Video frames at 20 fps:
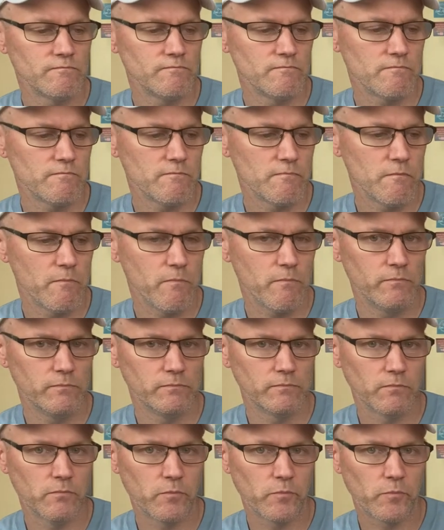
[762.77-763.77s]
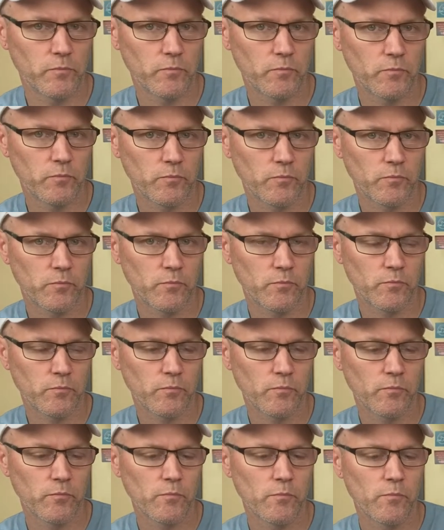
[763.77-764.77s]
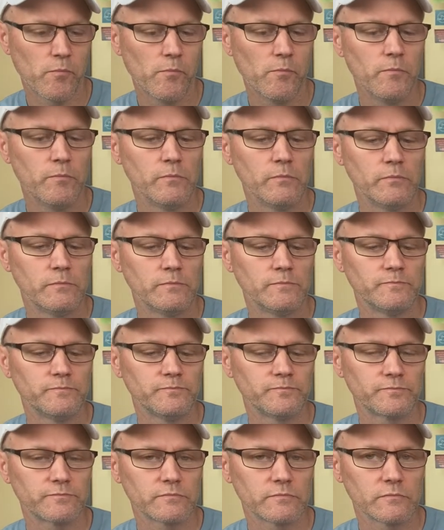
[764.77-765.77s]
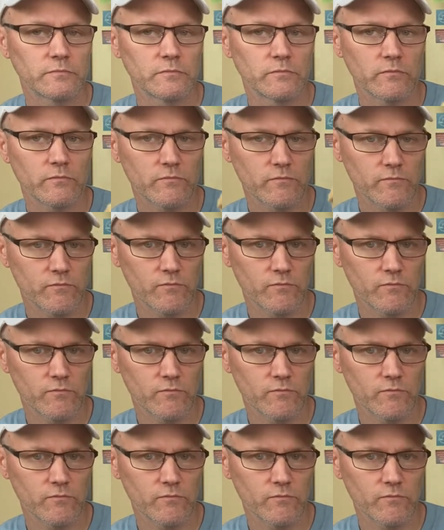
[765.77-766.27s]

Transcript: (silent)